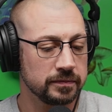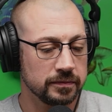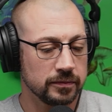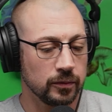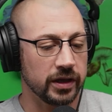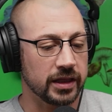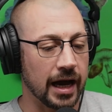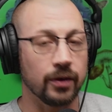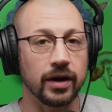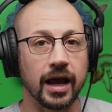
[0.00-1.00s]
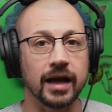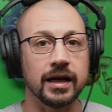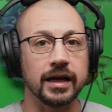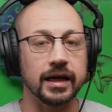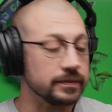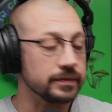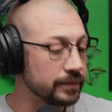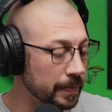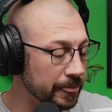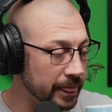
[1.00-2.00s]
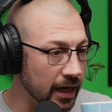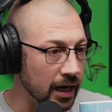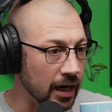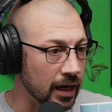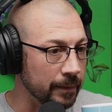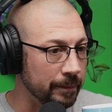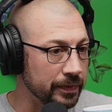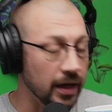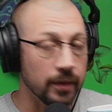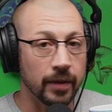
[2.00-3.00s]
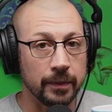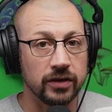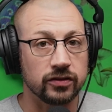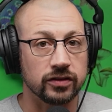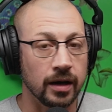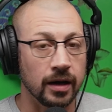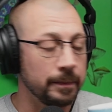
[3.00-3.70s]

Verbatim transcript: without editing. Um, there might be some,